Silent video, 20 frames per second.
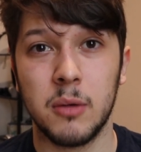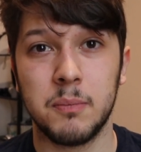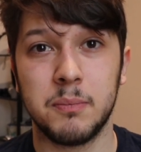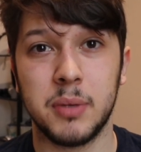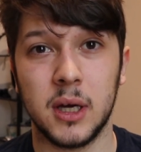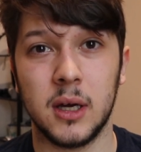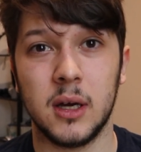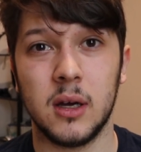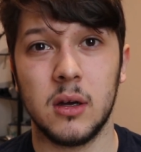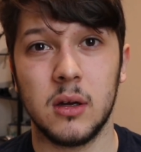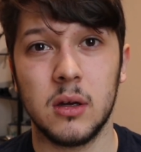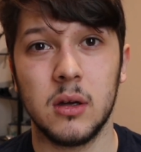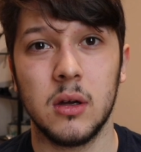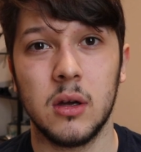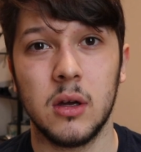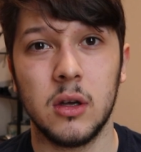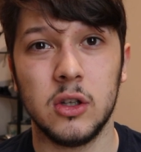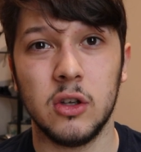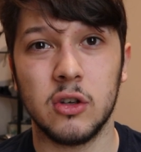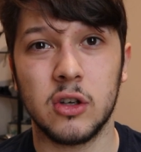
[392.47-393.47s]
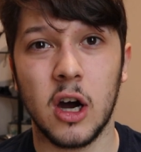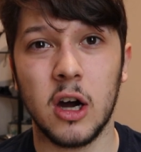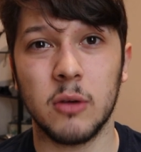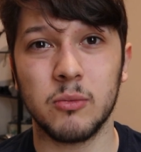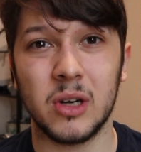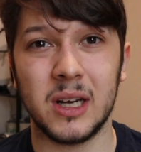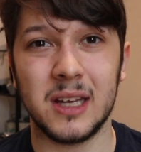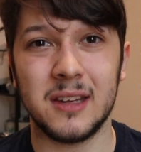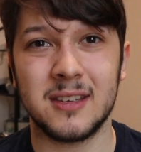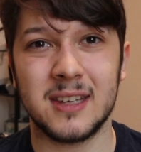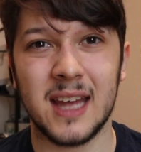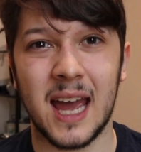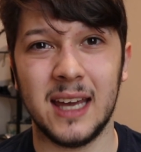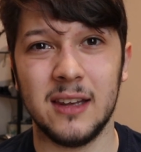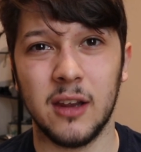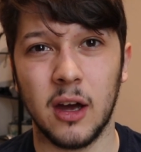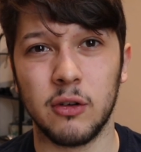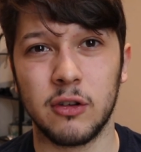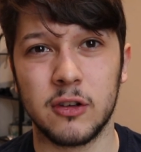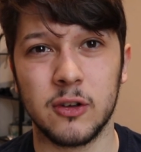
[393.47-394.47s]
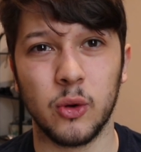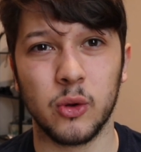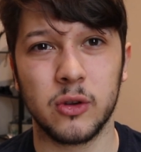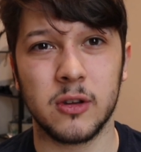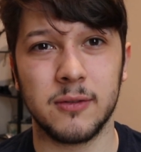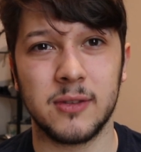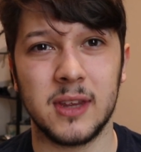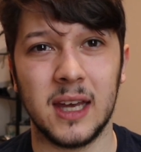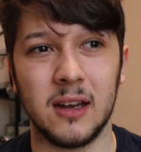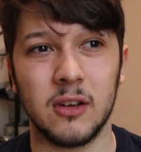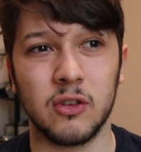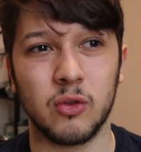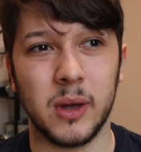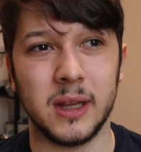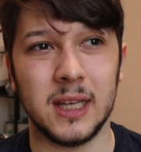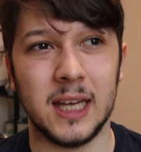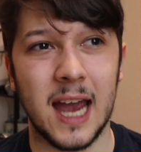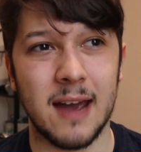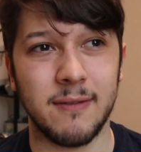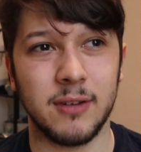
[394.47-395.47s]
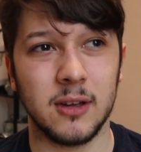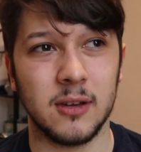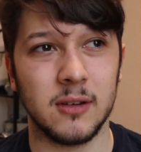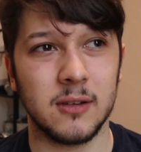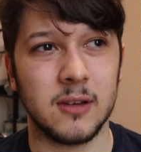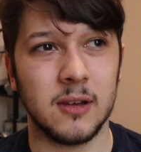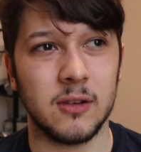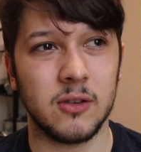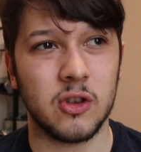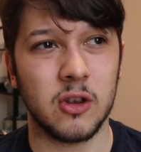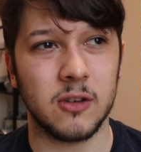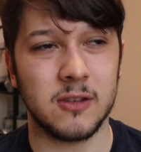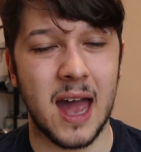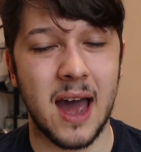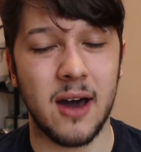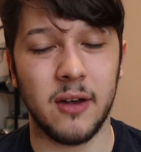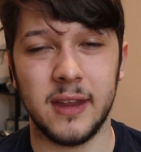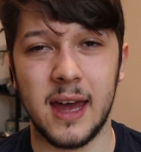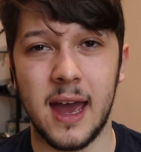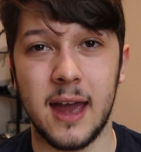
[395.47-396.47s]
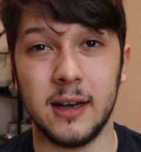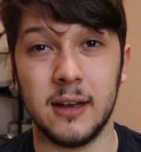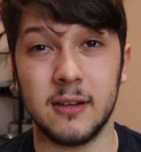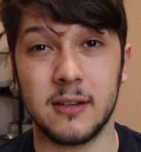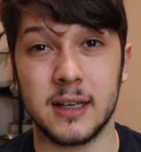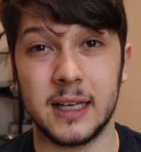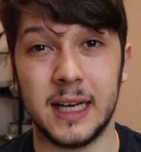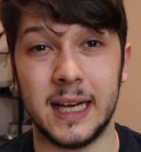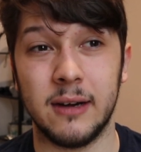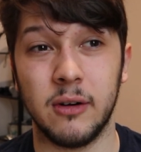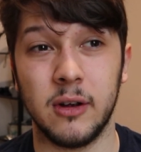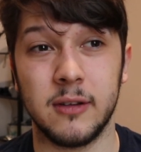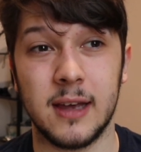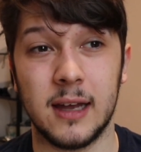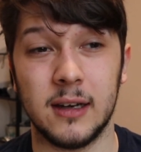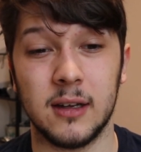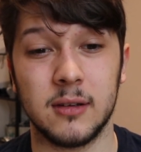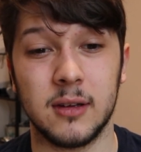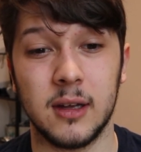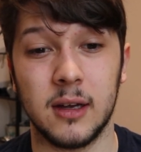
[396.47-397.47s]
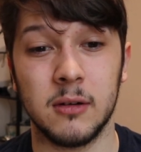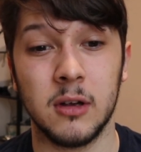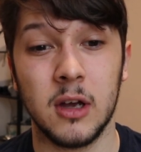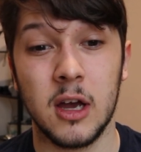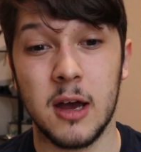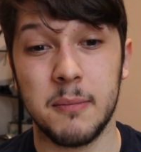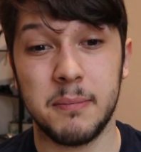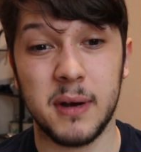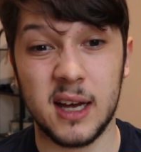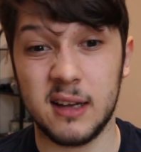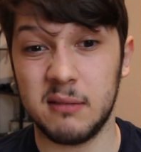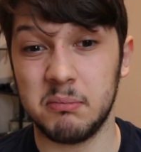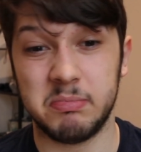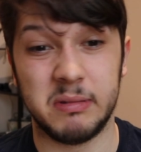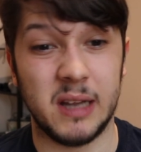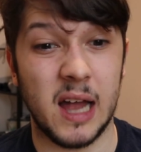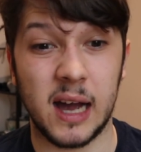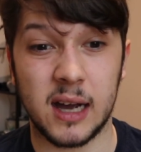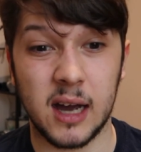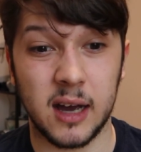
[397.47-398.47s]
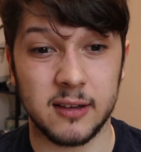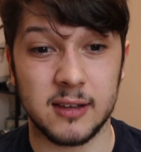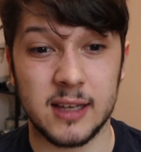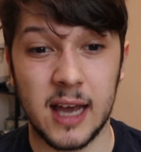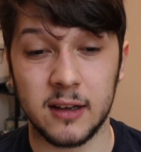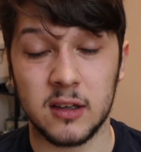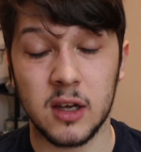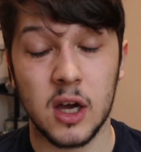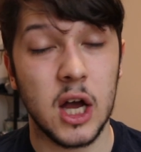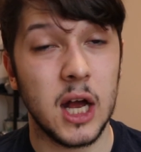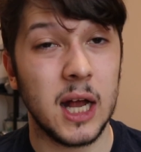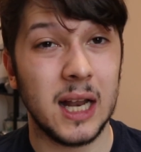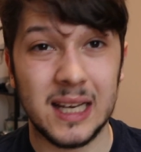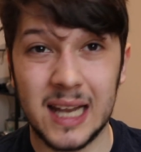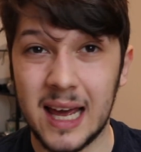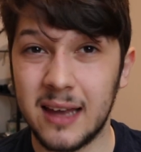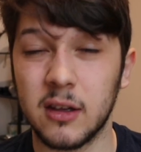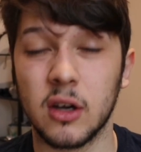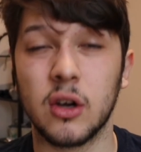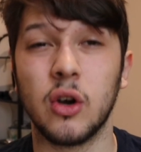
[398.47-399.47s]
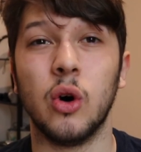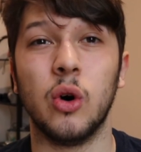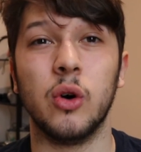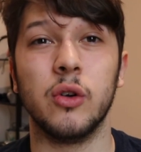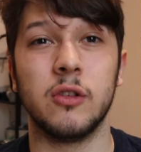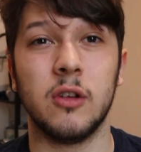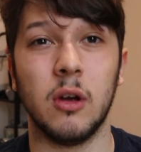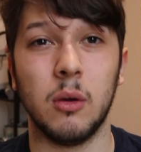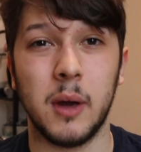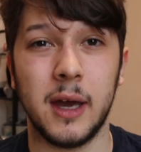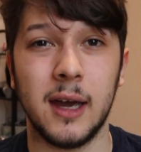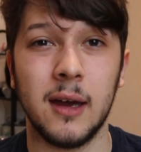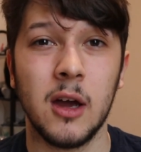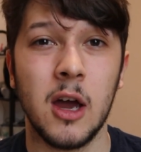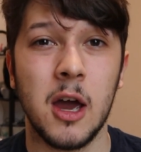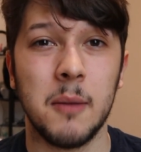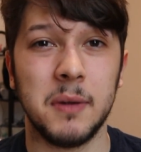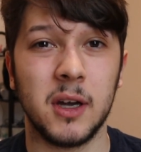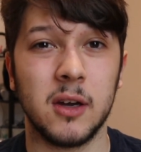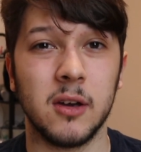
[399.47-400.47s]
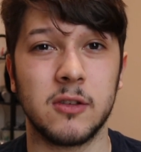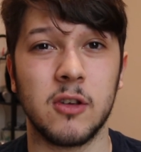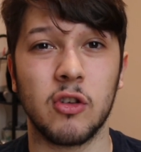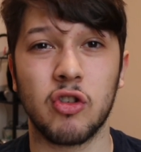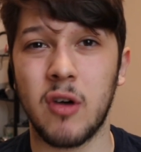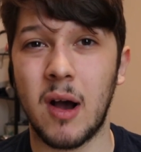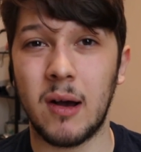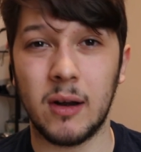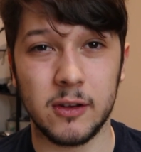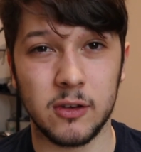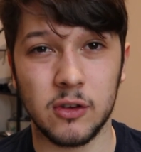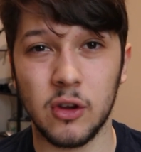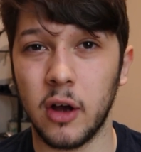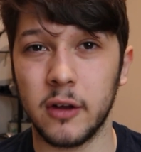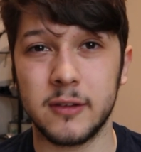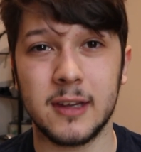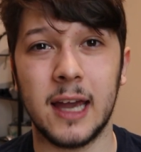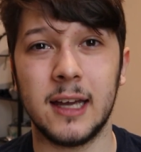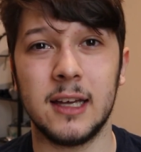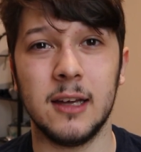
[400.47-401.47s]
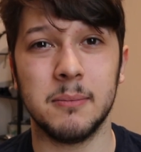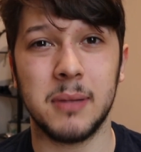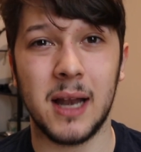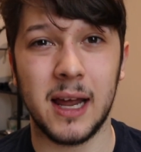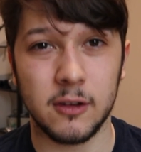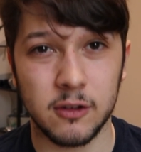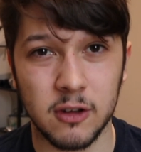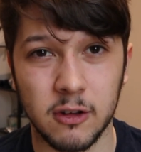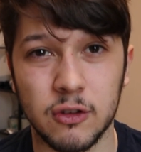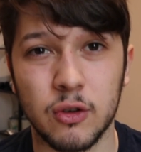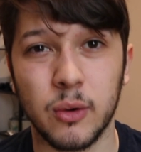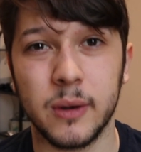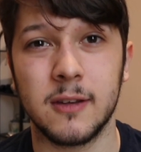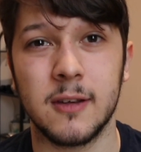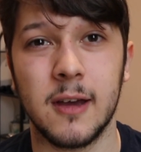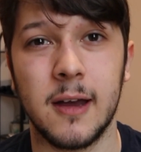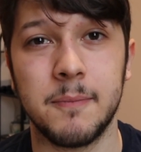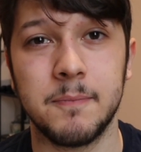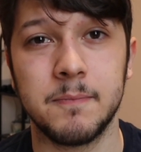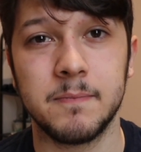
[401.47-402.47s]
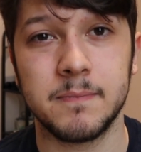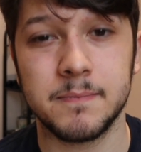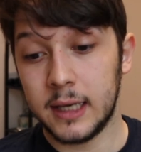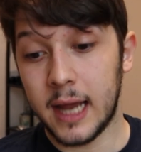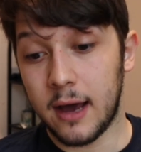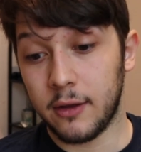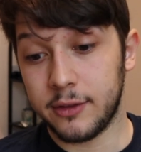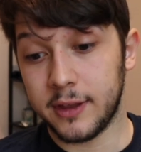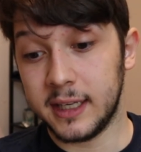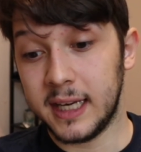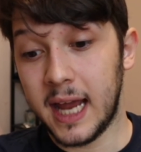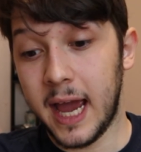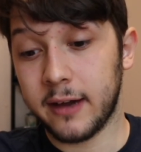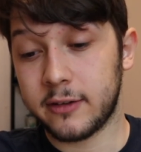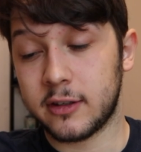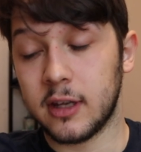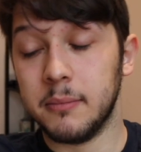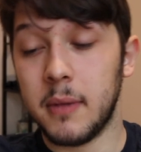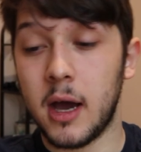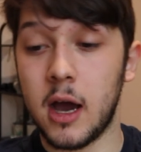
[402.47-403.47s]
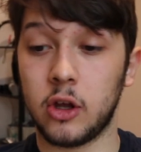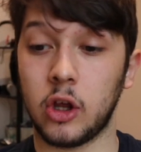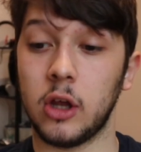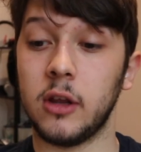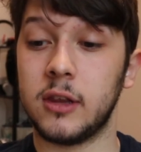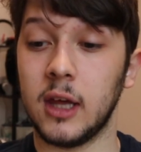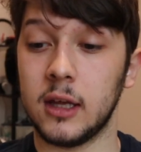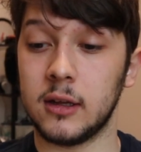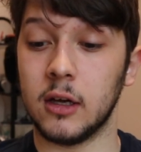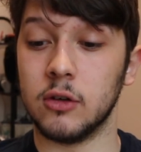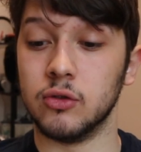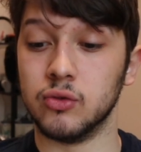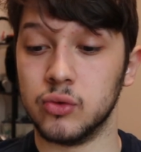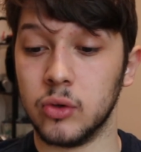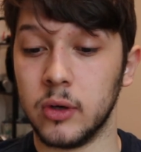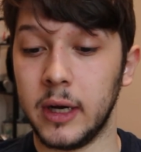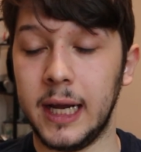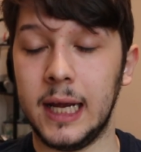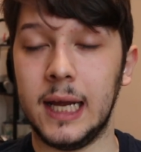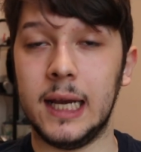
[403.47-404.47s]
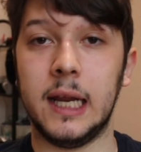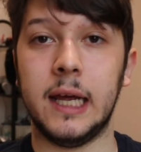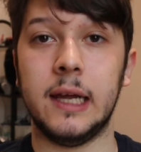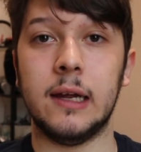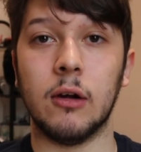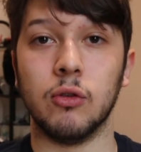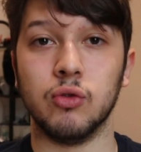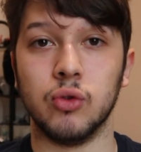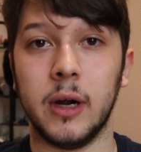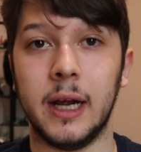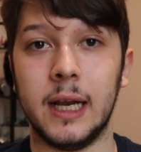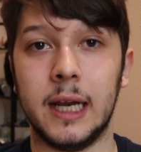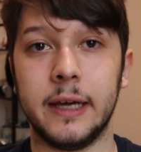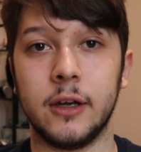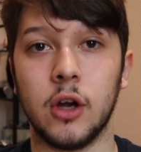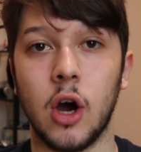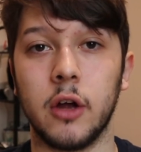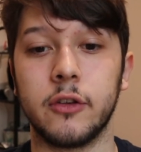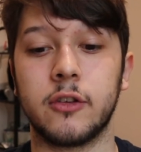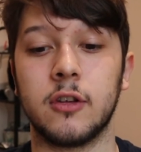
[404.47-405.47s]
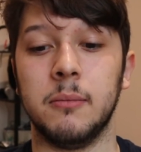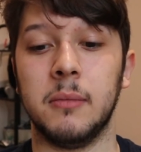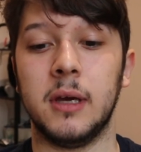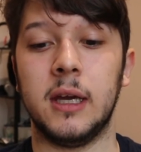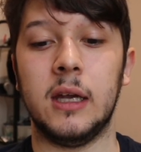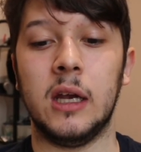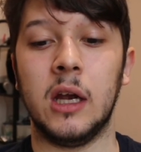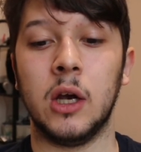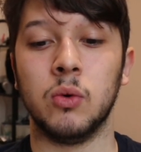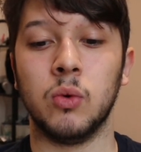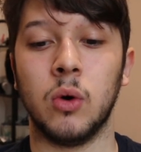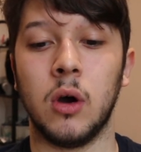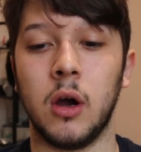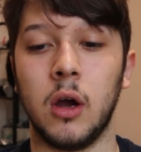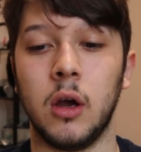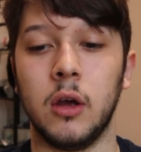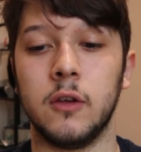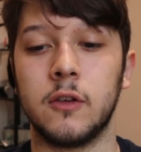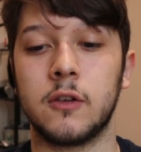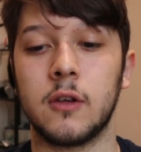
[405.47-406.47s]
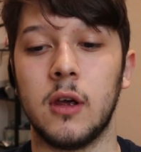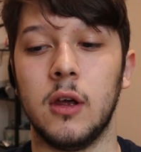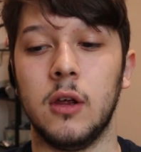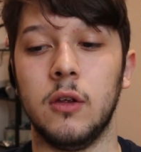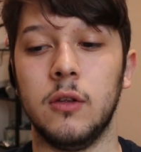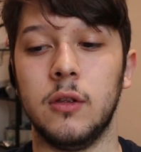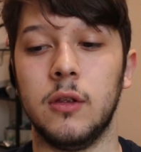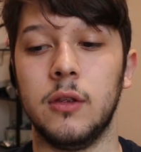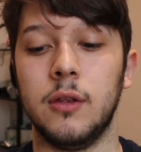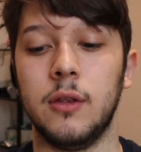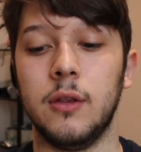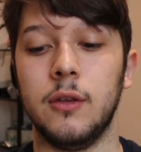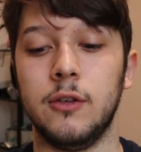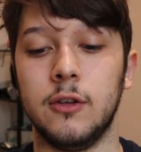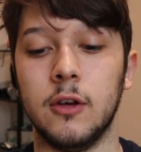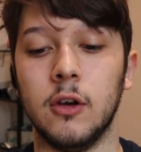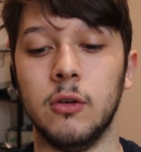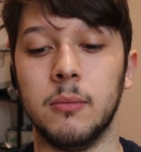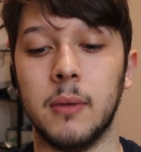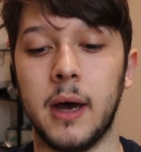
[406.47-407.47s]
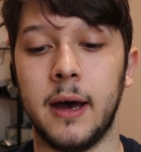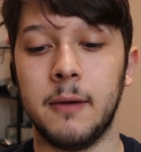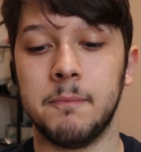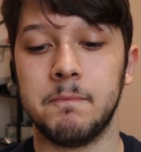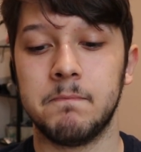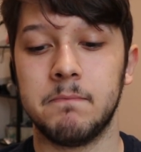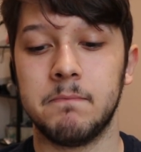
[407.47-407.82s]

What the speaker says: But you can't really say those sorts of things when the evidence is just out there and it's clear as anything. But like I said, let the court do it because the trial is not taking place on Twitter. Now, the next emerging thing that really, really got to me was Zouma.